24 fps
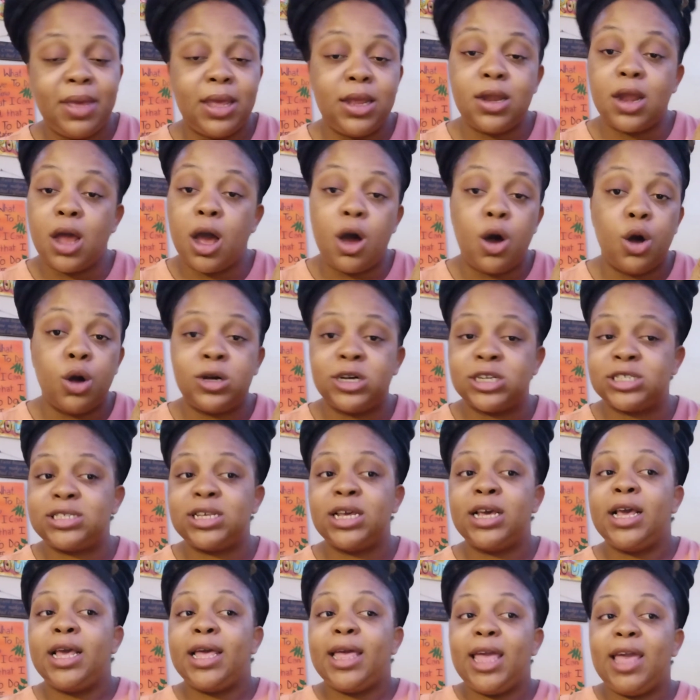No, because
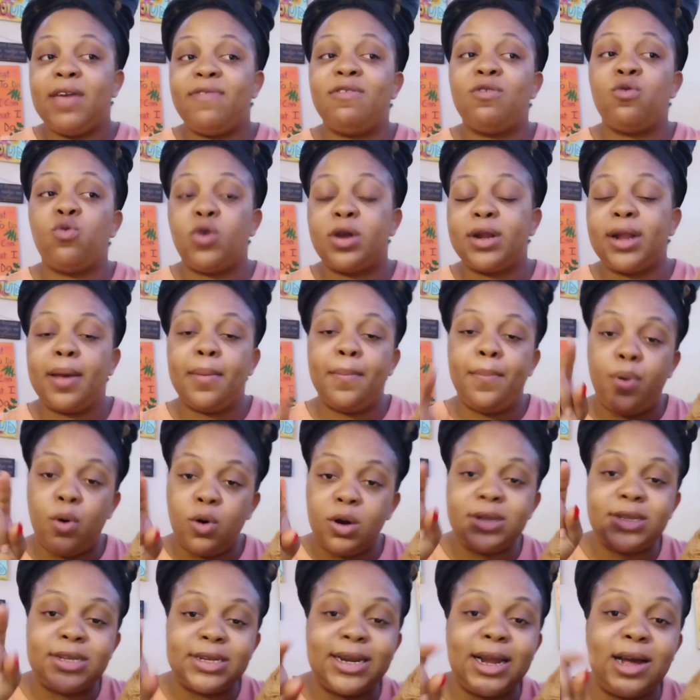even when I
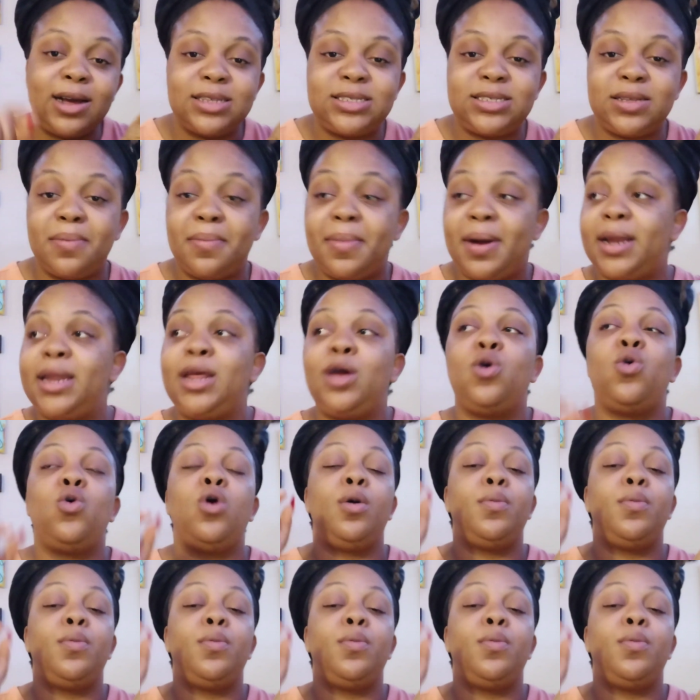pointed out somebody who